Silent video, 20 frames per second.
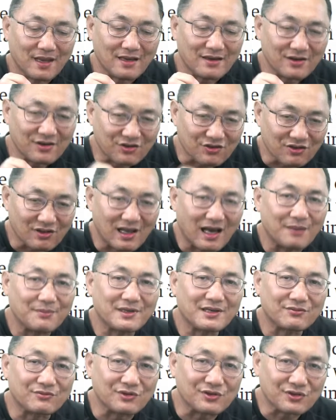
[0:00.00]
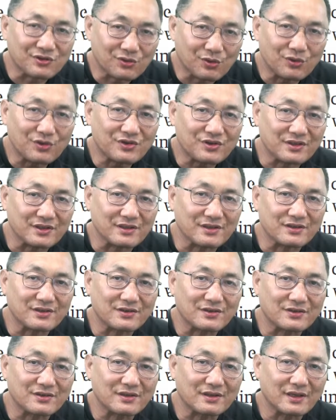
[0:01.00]
Islamic
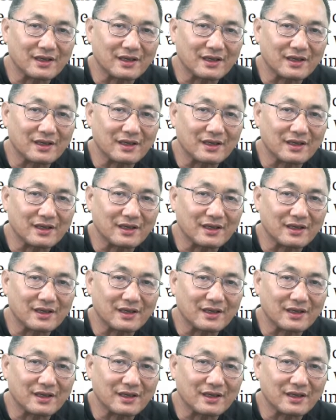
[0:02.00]
resources.